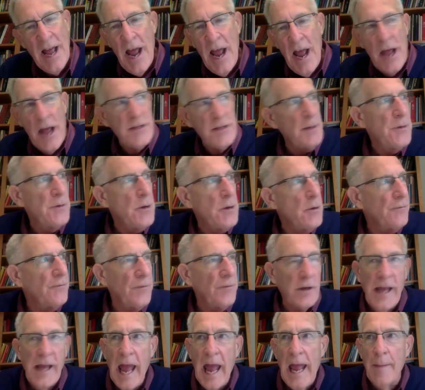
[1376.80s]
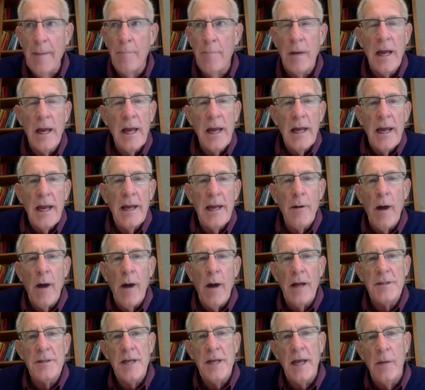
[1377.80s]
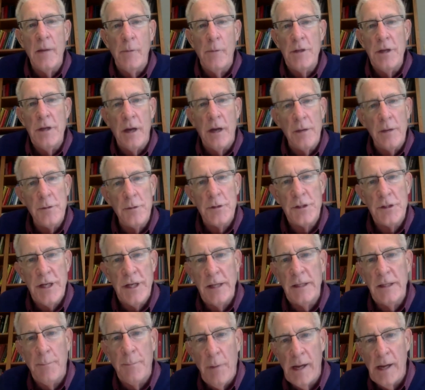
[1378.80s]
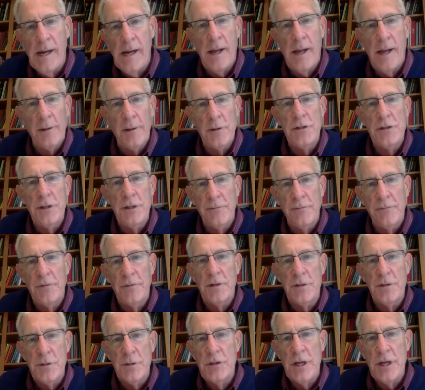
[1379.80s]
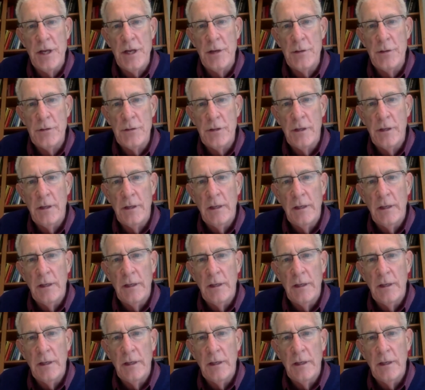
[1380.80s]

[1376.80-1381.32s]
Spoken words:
It's a beautiful game. I'll tell you, when you understand the biology of the disease,